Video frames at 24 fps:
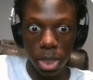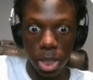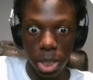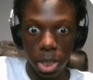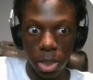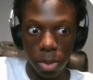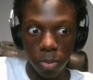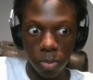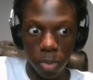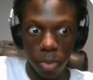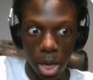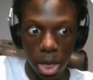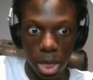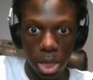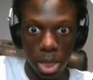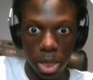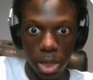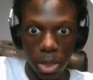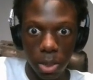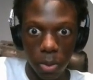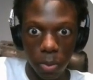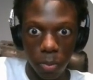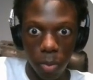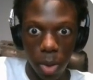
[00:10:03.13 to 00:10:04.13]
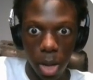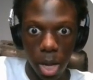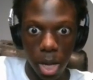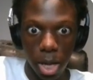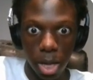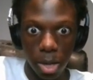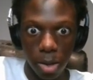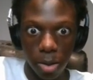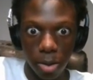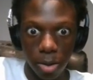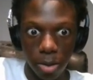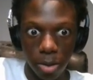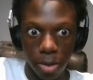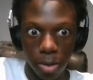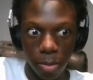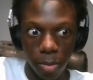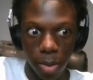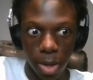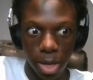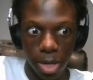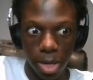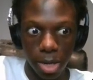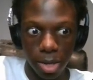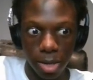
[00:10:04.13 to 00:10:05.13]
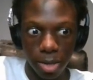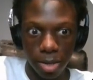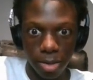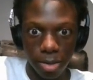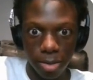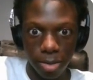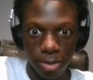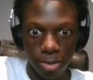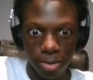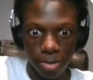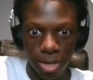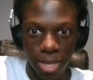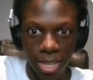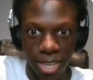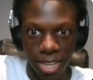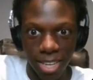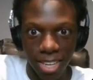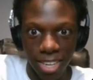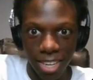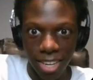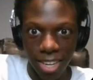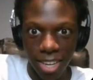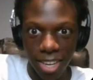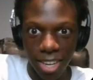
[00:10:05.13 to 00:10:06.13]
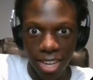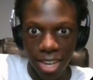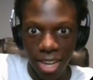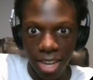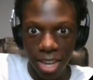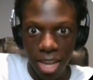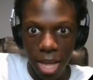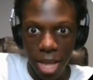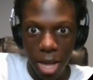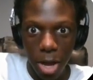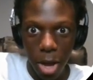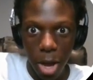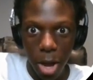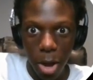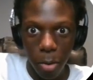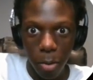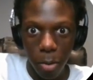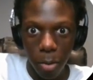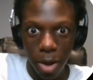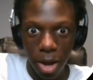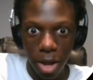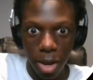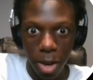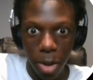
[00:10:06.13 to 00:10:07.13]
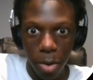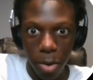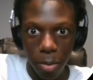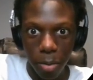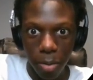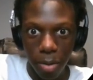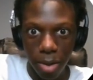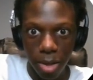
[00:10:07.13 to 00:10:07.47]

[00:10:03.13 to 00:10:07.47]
Just walk, walk, walk. Oh, hello.